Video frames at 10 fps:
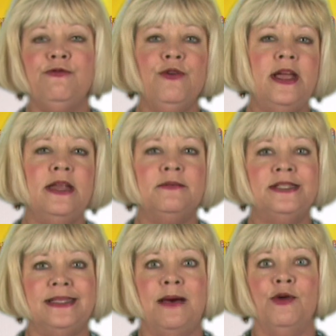Freedom
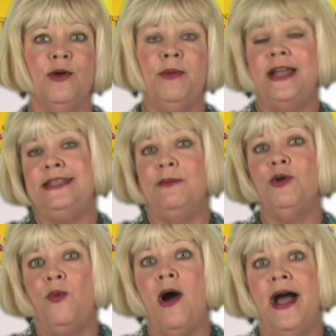Summer by
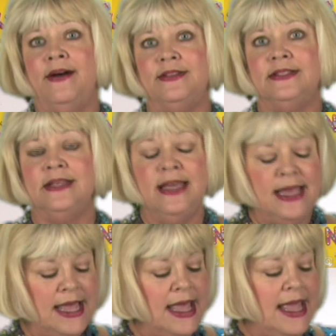Deborah Wiles.
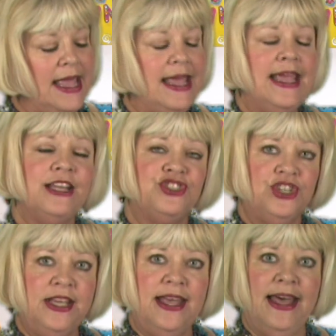Each
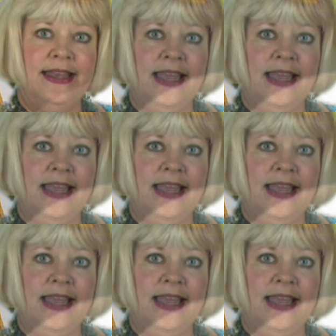kid